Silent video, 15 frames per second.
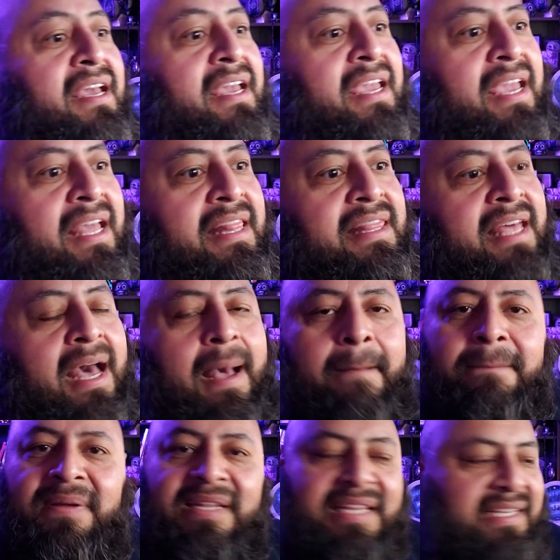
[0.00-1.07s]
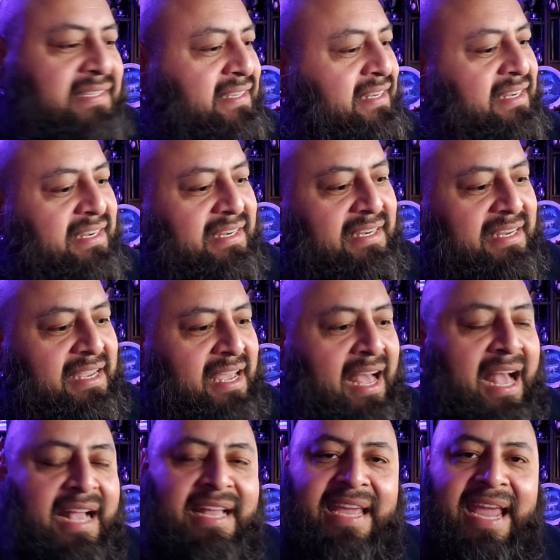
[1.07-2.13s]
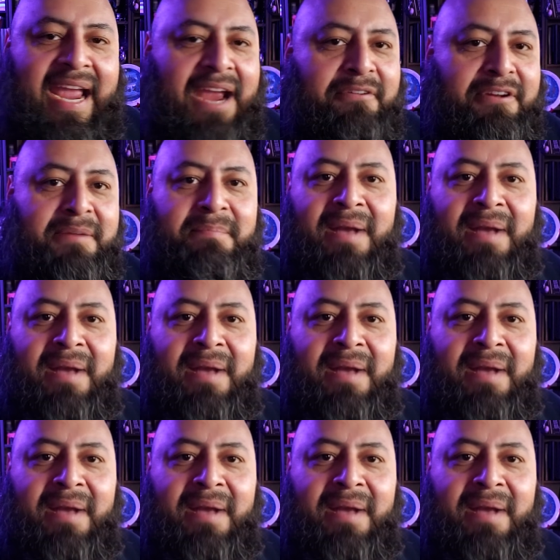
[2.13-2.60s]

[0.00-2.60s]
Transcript: And but listen, I carried